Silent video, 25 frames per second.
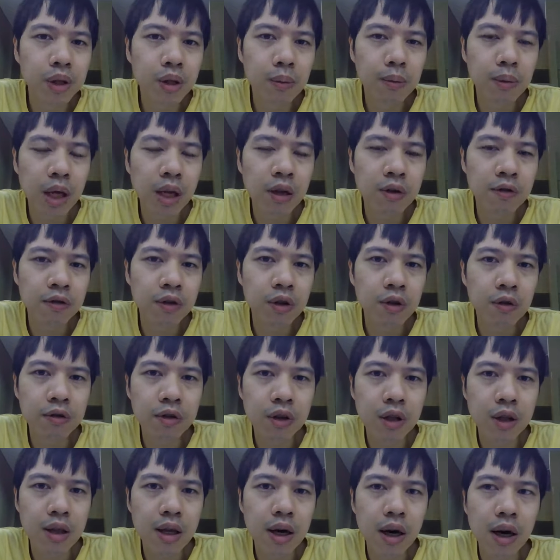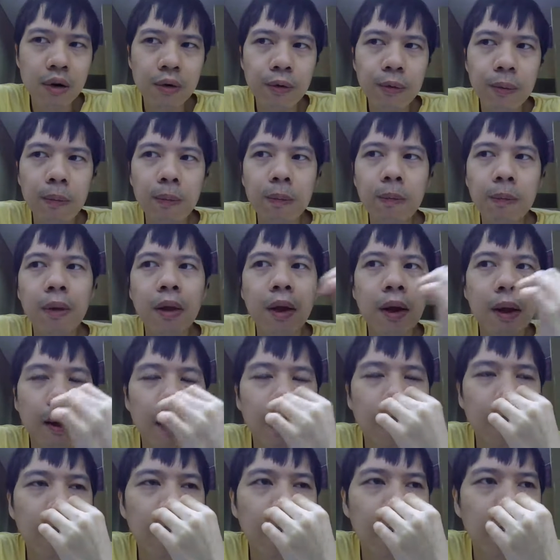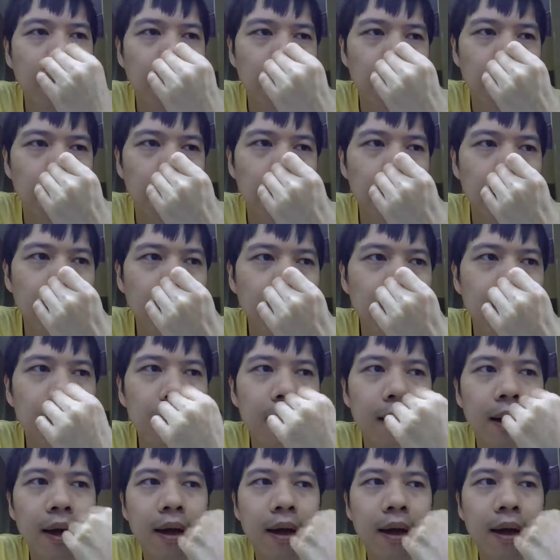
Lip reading: the benefit of the doubt, right?